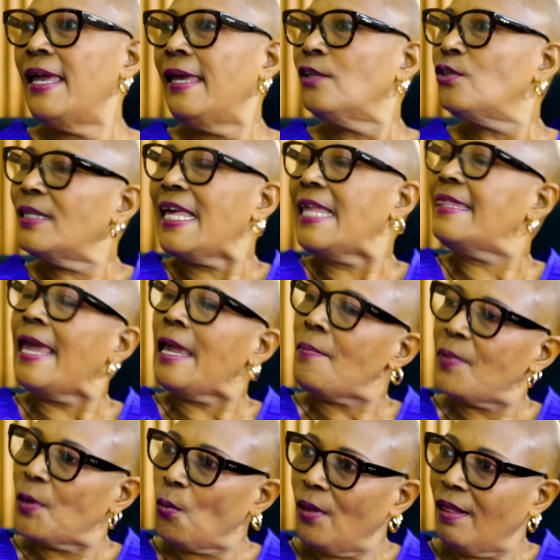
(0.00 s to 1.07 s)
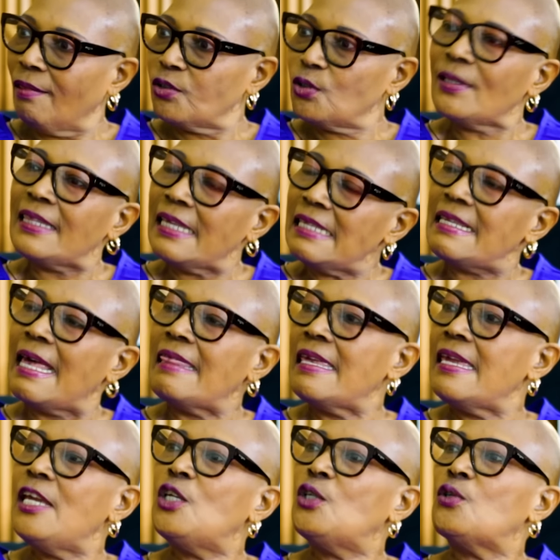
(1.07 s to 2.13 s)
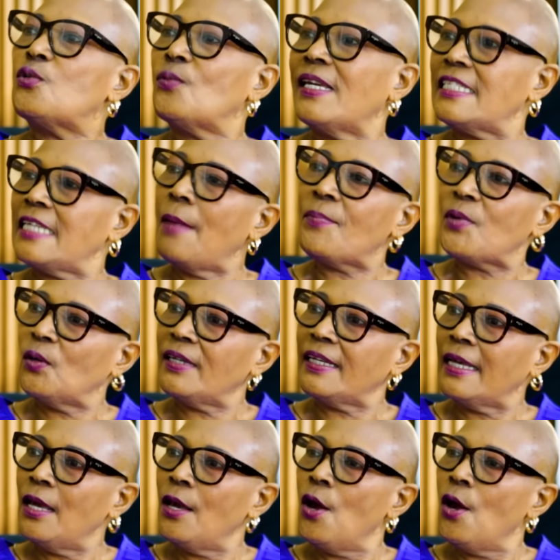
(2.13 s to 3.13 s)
so that they be well. So these are the issues we are championing.